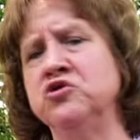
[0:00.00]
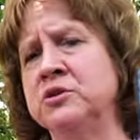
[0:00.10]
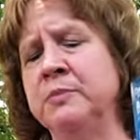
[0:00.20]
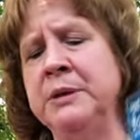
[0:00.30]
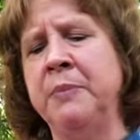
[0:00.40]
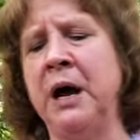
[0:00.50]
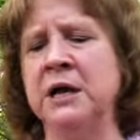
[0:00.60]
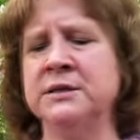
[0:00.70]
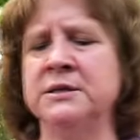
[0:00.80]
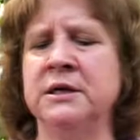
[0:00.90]
used to be
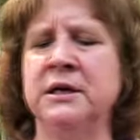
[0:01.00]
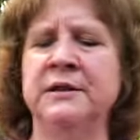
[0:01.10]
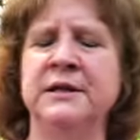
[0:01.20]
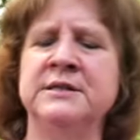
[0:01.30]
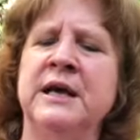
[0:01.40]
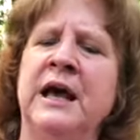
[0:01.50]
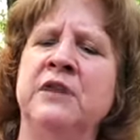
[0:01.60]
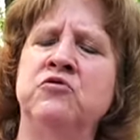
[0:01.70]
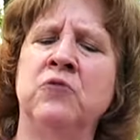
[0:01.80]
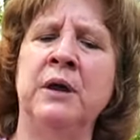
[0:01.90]
pasta and this
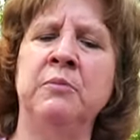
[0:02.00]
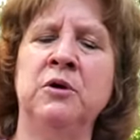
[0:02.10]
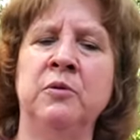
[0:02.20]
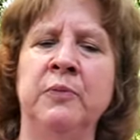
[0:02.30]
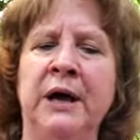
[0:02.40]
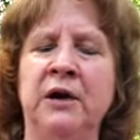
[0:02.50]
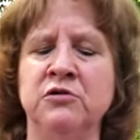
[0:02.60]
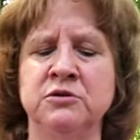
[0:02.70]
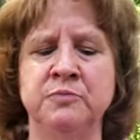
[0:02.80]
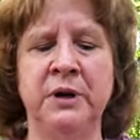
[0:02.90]
had dry milk
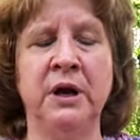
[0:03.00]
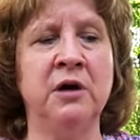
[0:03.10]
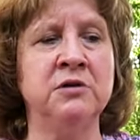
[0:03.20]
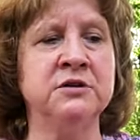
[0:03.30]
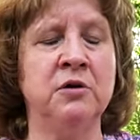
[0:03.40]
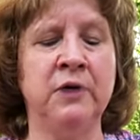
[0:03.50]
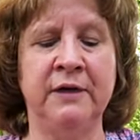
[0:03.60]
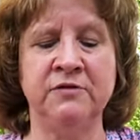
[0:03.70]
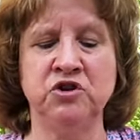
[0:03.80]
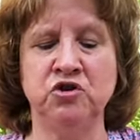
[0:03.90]
powders, but I also
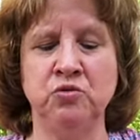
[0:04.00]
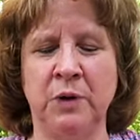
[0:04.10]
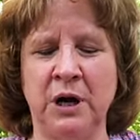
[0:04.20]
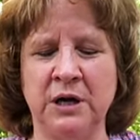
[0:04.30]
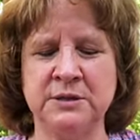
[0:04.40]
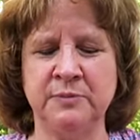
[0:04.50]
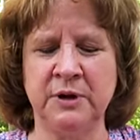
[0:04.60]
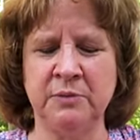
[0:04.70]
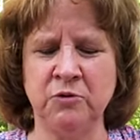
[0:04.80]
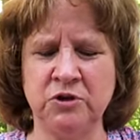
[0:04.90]
have a shoebox,
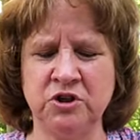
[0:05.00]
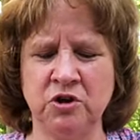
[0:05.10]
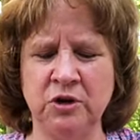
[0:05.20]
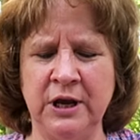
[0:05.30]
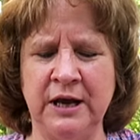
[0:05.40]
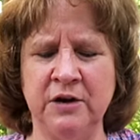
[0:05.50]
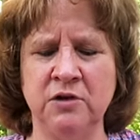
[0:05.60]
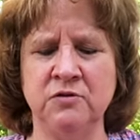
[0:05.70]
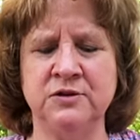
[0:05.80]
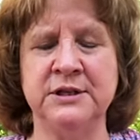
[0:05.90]
but I'm going to show you how to
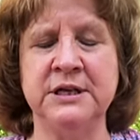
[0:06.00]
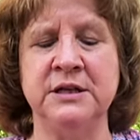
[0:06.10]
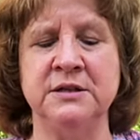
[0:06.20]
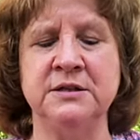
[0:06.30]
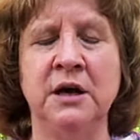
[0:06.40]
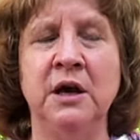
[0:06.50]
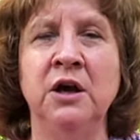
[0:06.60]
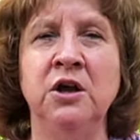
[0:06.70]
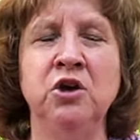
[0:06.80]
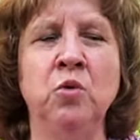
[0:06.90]
use these.
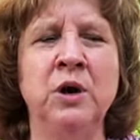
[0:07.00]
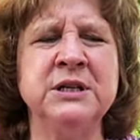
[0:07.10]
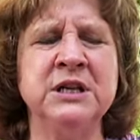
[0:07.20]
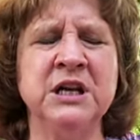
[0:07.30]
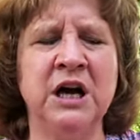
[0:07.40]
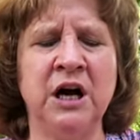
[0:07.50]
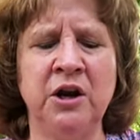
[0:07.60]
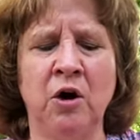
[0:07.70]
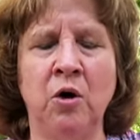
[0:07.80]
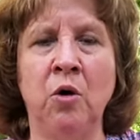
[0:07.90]
You want to cut
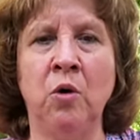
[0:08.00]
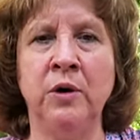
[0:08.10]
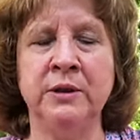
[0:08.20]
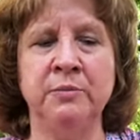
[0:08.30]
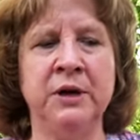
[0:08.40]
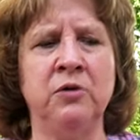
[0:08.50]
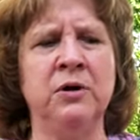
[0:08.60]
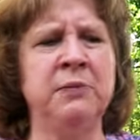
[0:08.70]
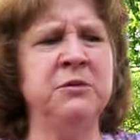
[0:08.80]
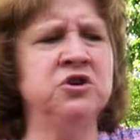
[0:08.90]
a hole in the middle.
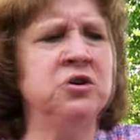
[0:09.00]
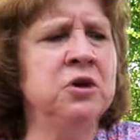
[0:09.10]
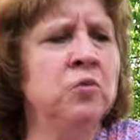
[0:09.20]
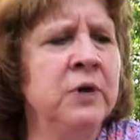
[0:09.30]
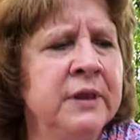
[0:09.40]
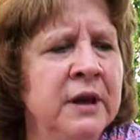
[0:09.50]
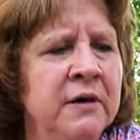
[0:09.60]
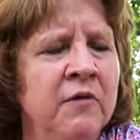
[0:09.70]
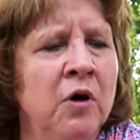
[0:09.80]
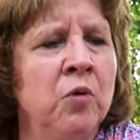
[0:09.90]
Let me show you one that
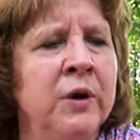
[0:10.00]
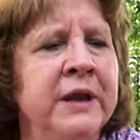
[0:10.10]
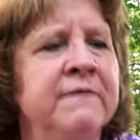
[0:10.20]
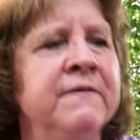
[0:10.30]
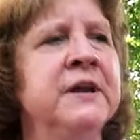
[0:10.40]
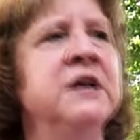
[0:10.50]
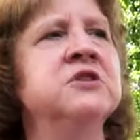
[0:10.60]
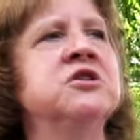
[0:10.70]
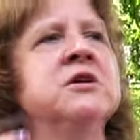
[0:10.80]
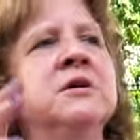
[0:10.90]
I've already
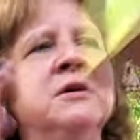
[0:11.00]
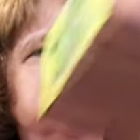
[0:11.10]
finished.